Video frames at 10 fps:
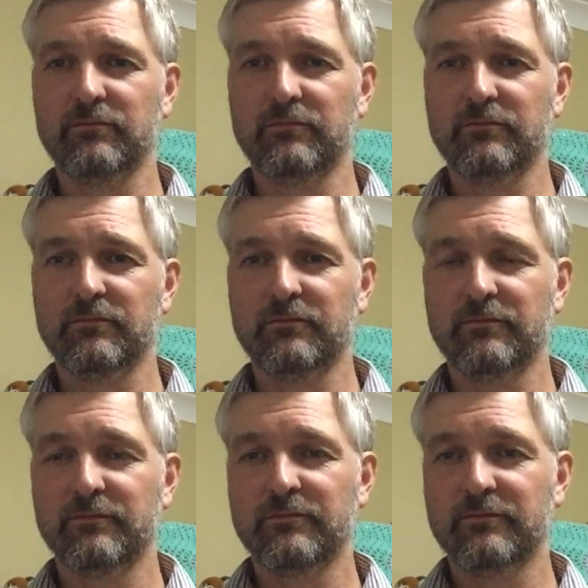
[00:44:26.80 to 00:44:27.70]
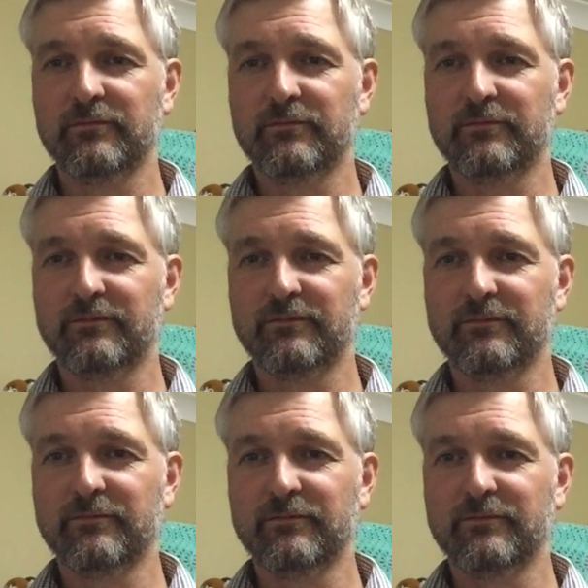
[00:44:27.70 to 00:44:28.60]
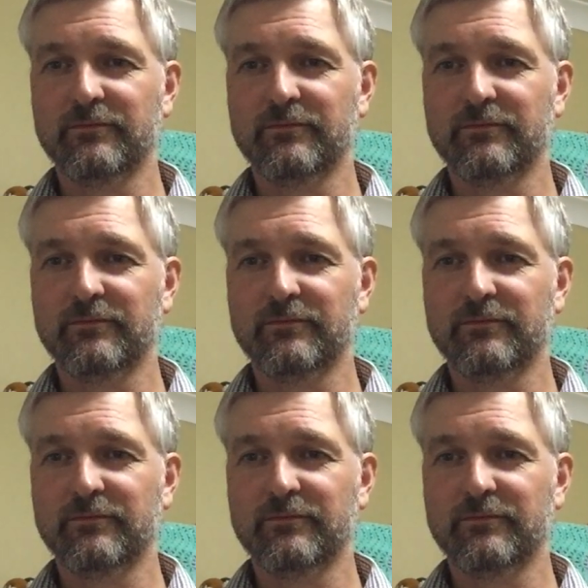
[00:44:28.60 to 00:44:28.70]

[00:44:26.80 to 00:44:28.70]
(no one is talking)